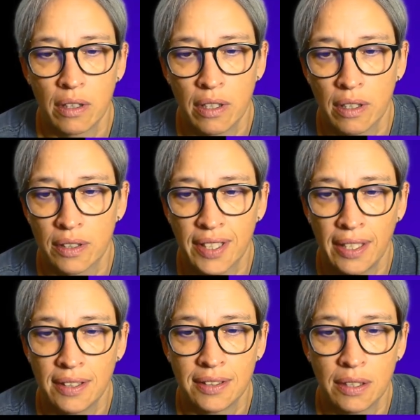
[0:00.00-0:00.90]
The
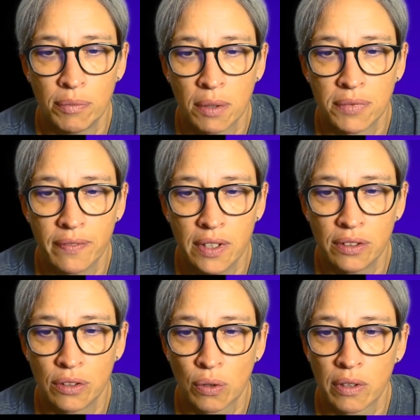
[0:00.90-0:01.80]
signs and symptoms of
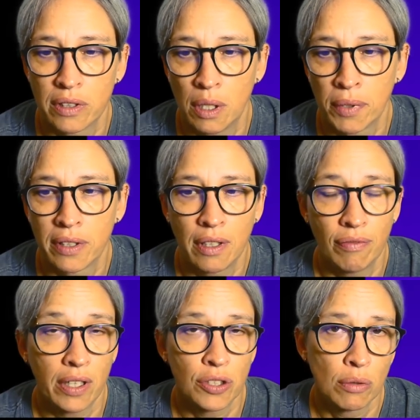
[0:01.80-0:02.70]
this disorder typically
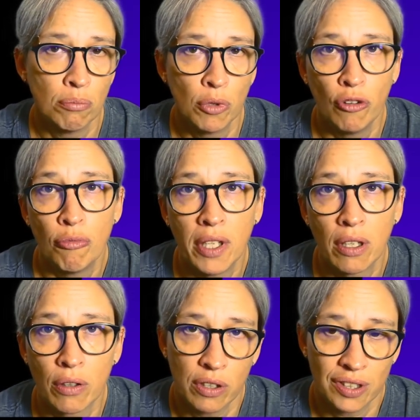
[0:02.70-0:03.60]
affect your
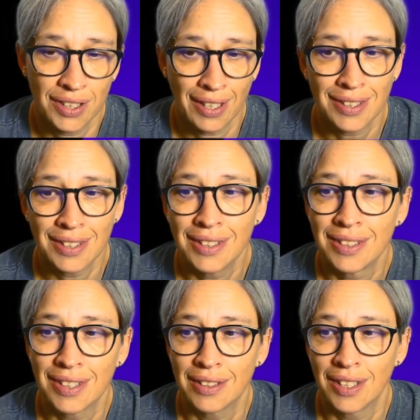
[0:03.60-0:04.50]
movement or your senses,
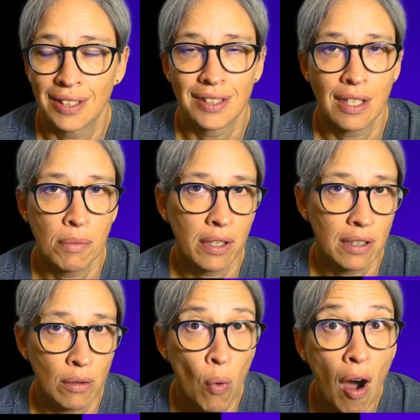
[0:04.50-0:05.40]
such as the
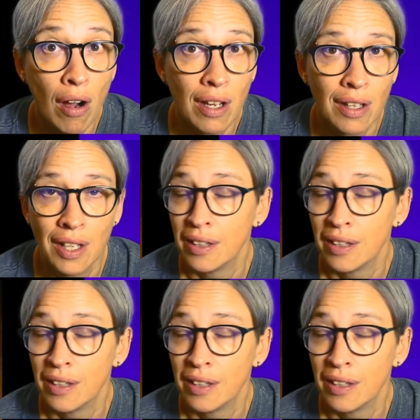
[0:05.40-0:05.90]
ability to walk,